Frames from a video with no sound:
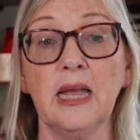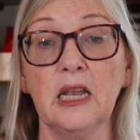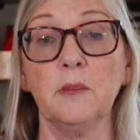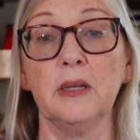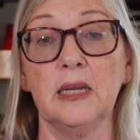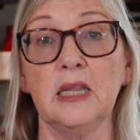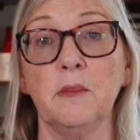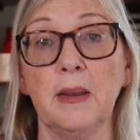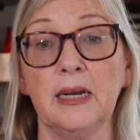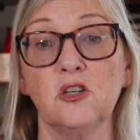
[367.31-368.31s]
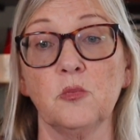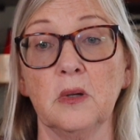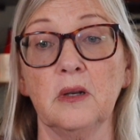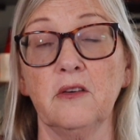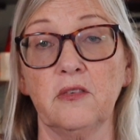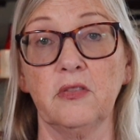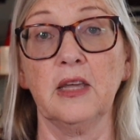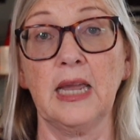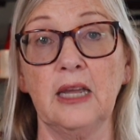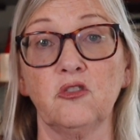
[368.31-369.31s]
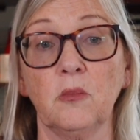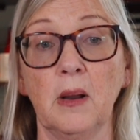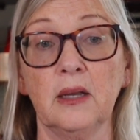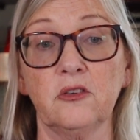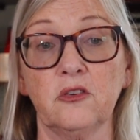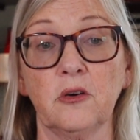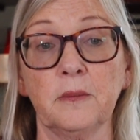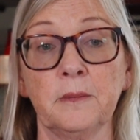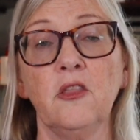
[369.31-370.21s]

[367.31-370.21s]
element in the management of the cancer monster.